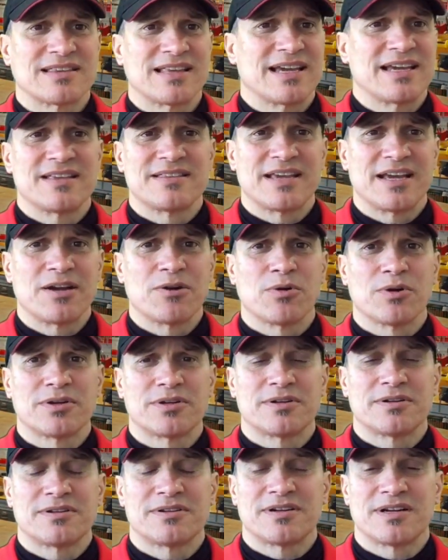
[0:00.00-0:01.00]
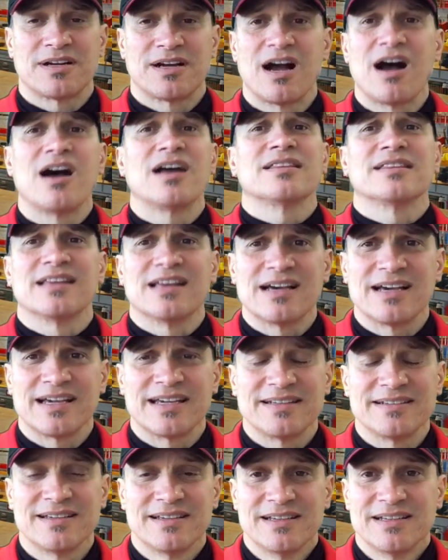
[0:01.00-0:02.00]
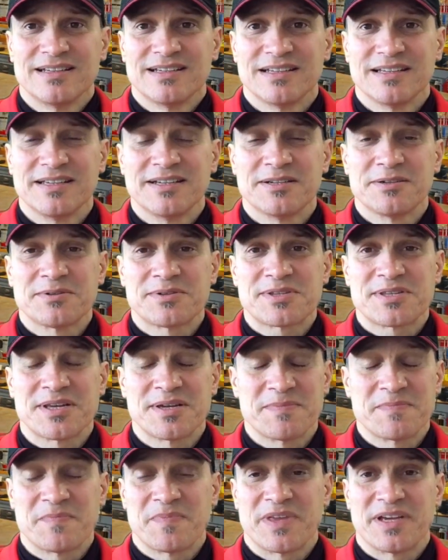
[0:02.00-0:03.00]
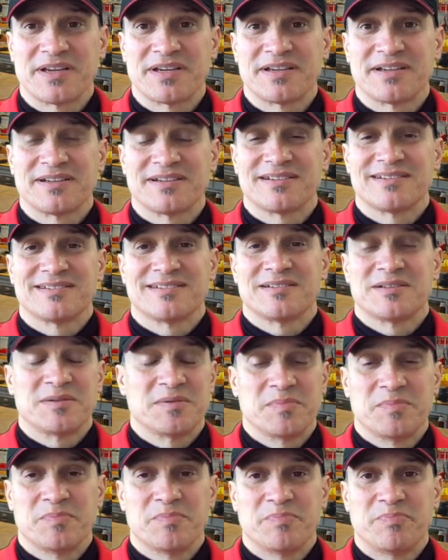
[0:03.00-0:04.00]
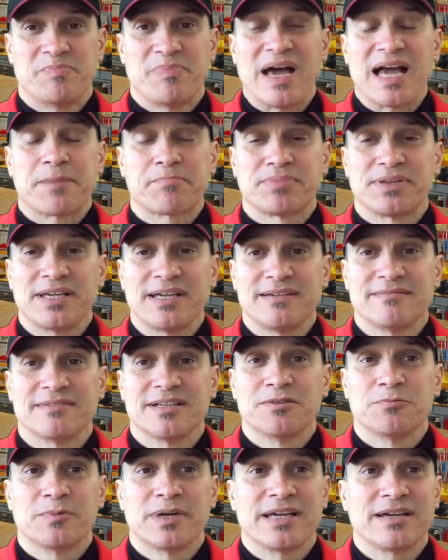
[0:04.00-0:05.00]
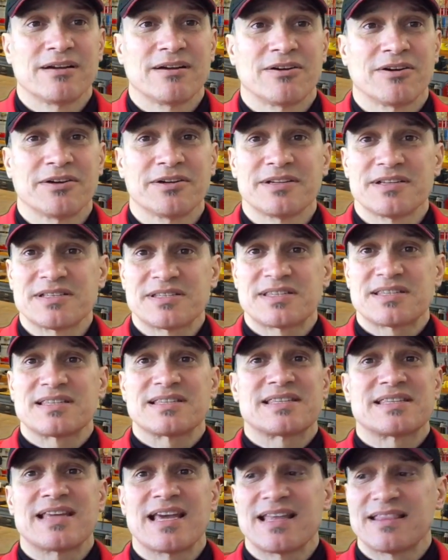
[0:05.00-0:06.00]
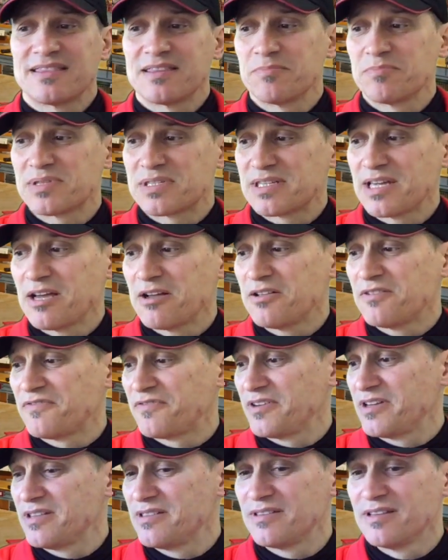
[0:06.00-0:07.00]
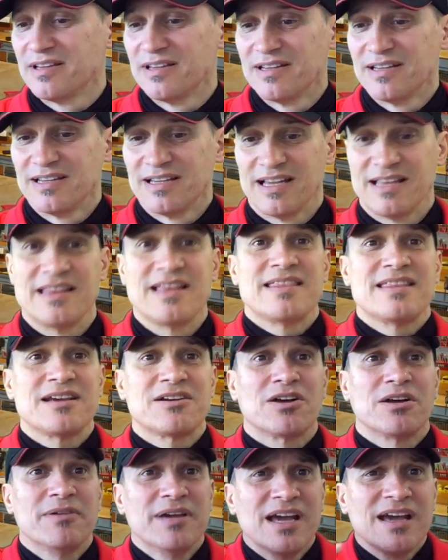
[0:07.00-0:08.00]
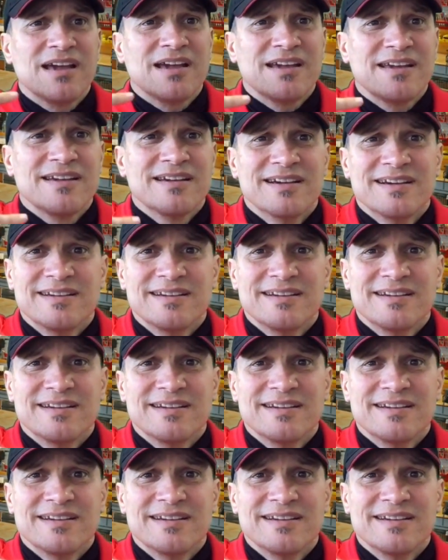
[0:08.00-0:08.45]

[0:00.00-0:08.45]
They order online, you know, some backplate and wing harness set themselves, and then they call me, hey,